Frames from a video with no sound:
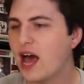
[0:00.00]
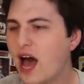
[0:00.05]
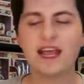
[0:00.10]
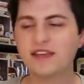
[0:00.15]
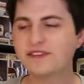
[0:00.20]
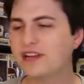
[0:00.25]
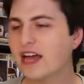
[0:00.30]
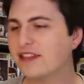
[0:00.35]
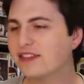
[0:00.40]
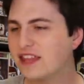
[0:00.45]

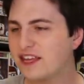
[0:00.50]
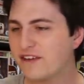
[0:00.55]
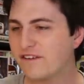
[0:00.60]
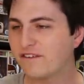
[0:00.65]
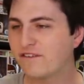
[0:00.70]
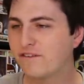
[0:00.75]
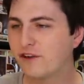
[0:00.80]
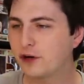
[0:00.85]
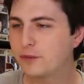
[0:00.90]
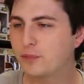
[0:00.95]
He's got the
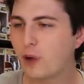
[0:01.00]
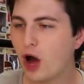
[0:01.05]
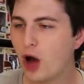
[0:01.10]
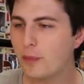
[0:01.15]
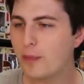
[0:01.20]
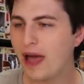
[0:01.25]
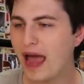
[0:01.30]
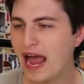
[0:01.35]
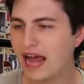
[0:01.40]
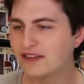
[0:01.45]

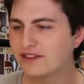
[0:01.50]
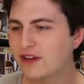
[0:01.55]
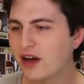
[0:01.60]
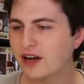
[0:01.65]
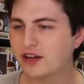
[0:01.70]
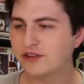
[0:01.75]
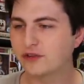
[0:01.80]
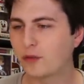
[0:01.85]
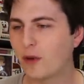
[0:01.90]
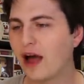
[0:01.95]
football pads
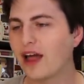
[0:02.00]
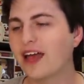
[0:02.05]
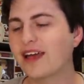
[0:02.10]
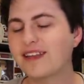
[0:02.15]
on as well.